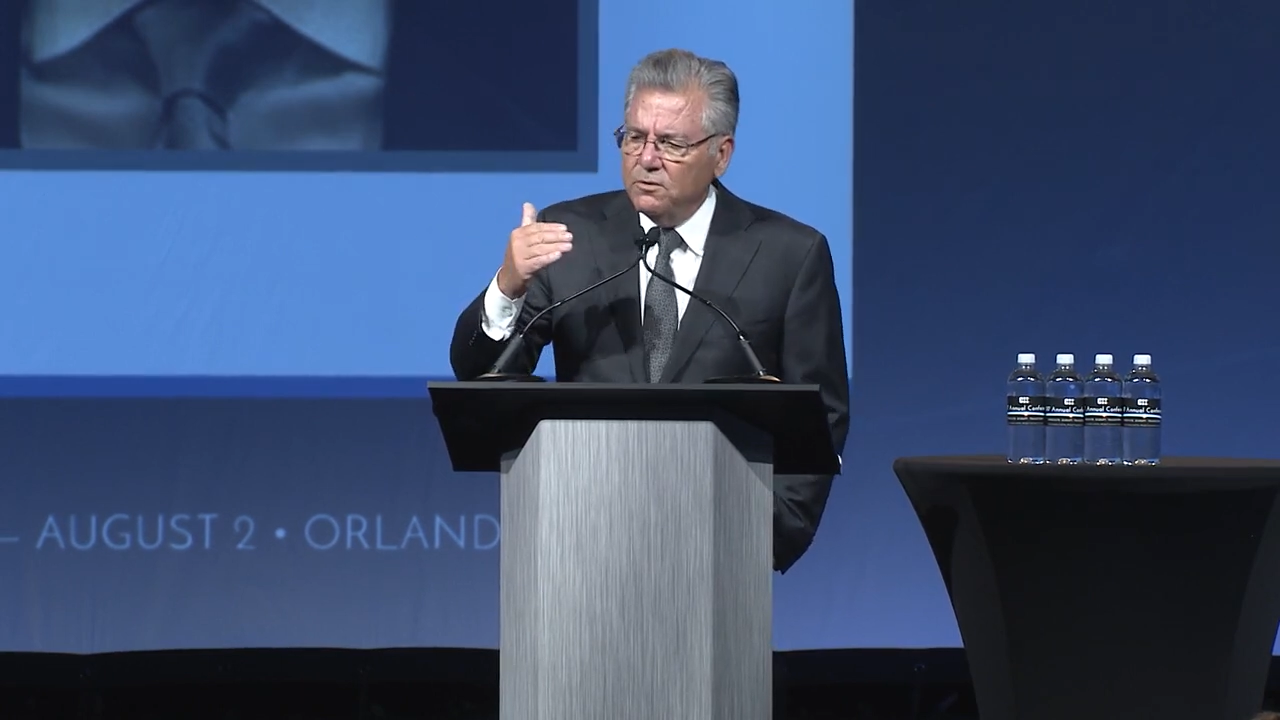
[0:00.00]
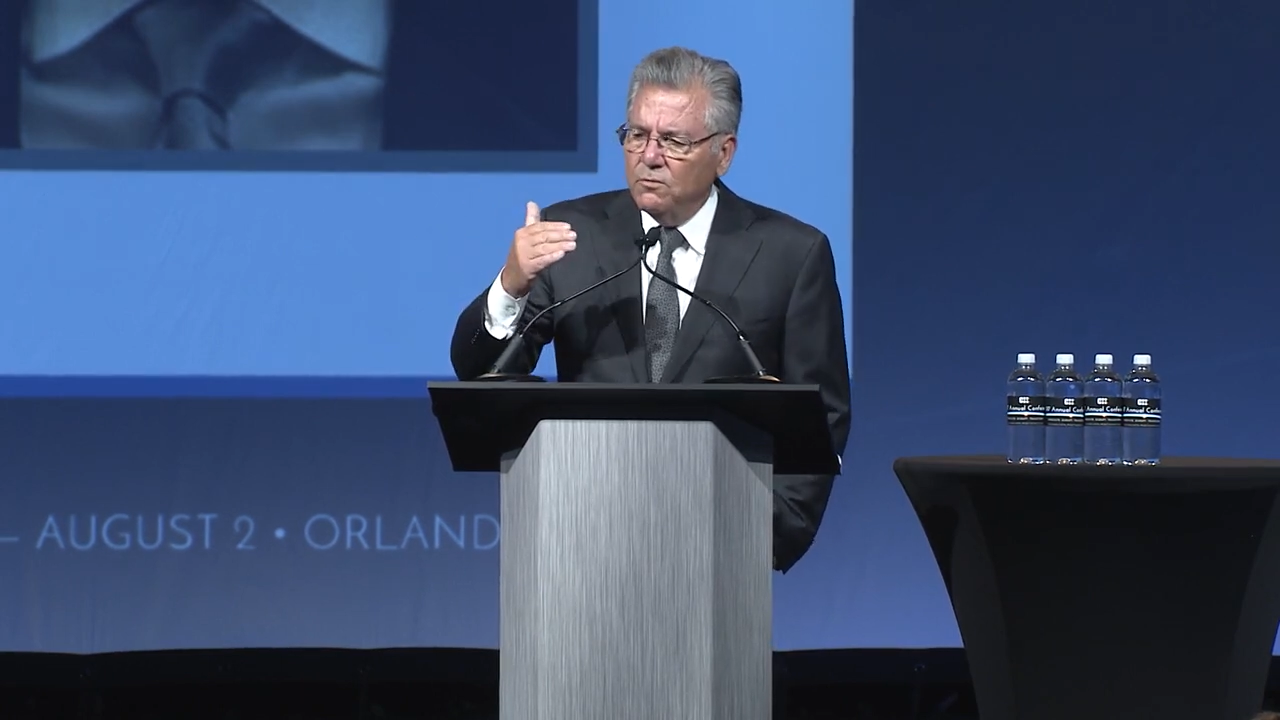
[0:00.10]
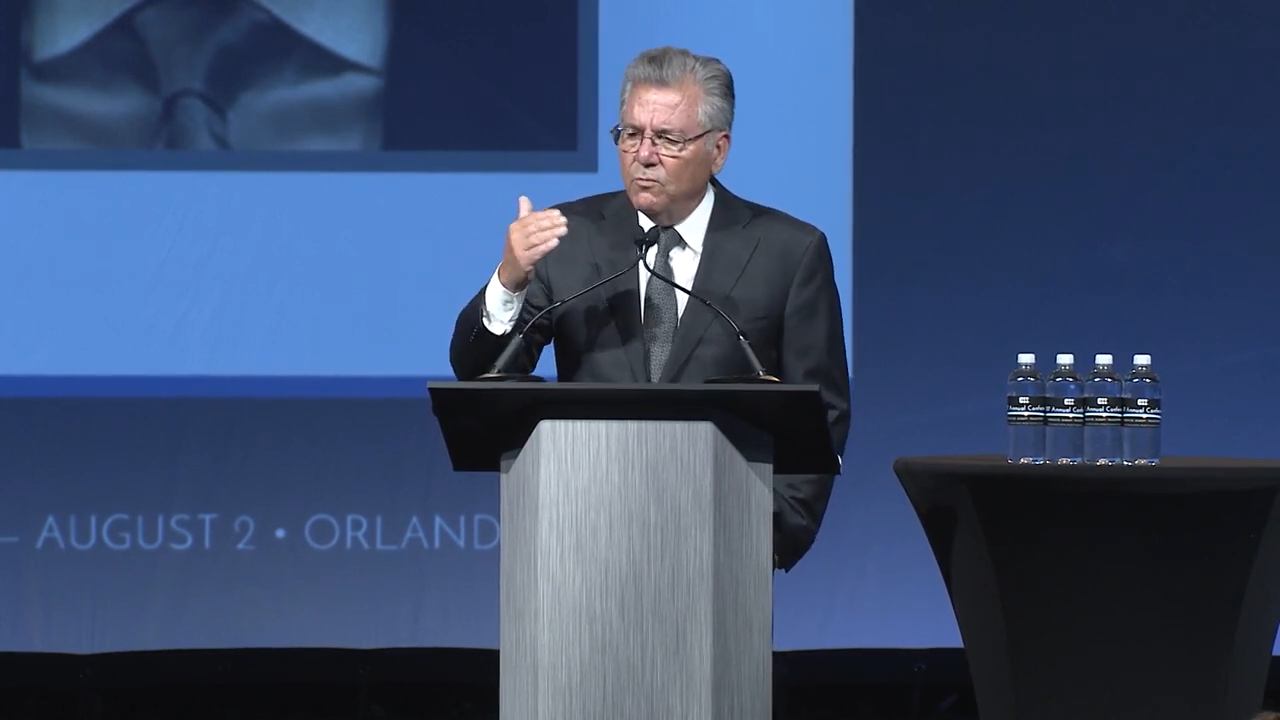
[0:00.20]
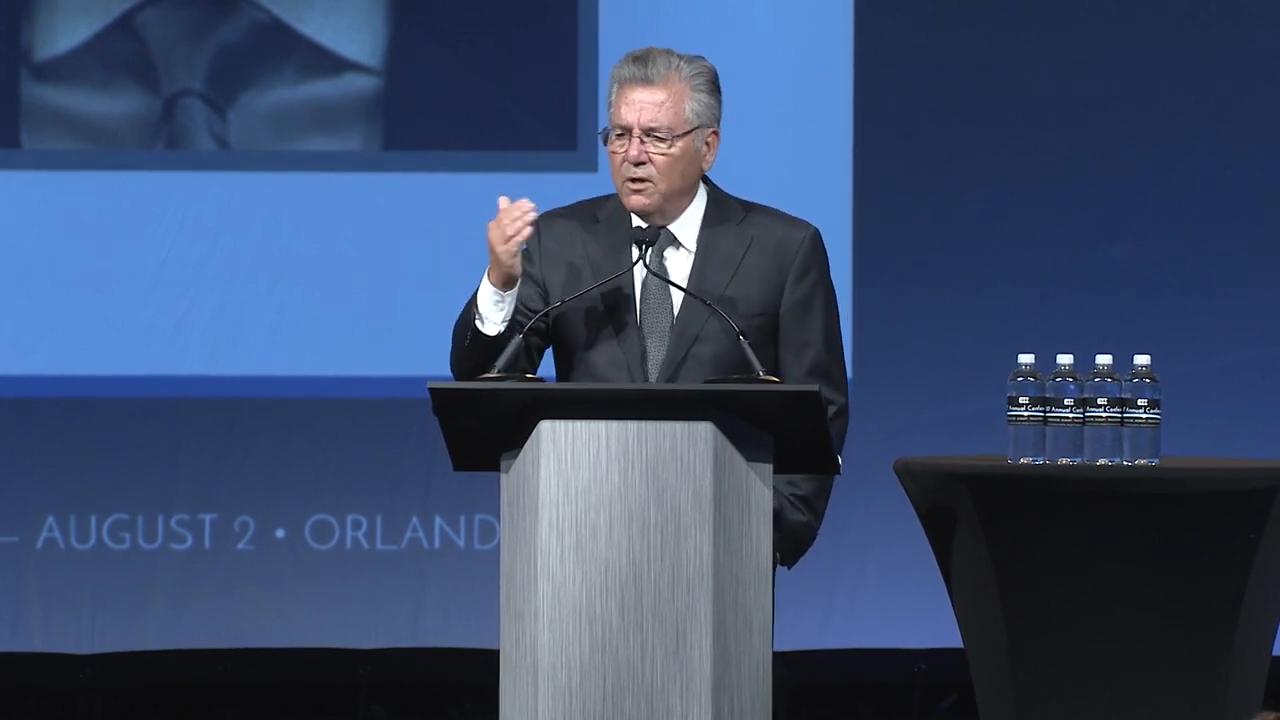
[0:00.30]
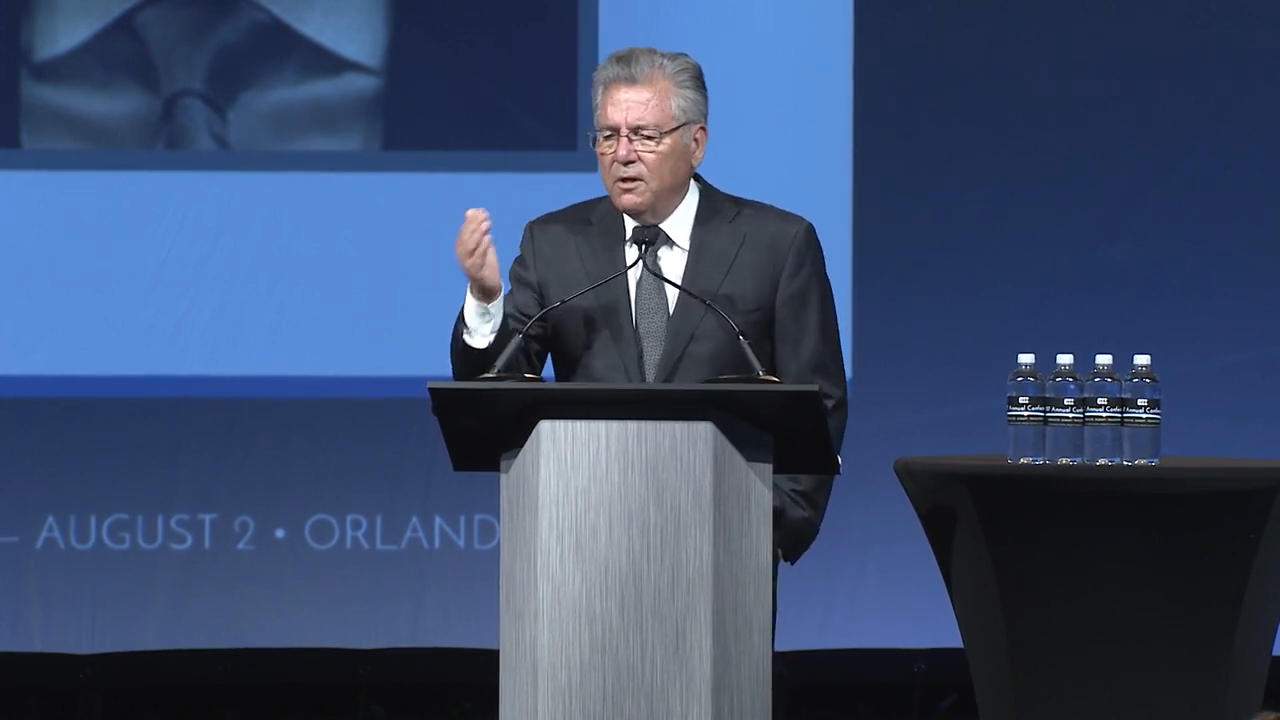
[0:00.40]
and
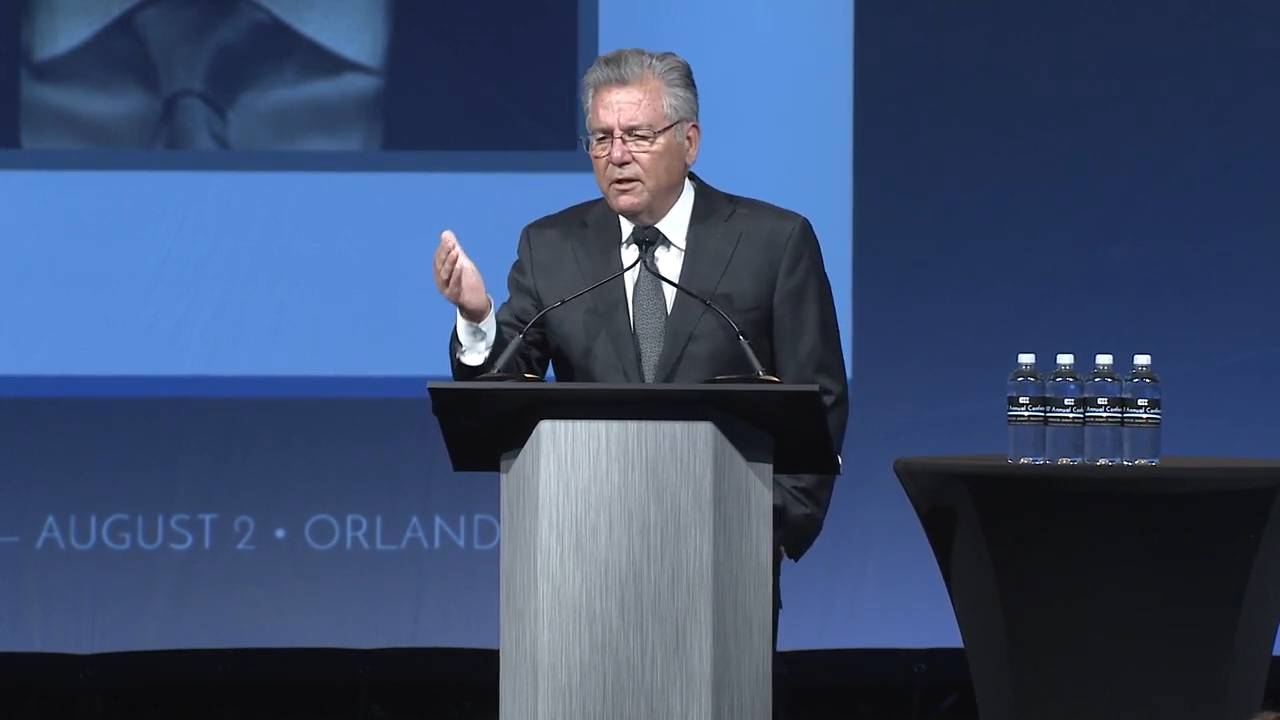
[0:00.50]
why did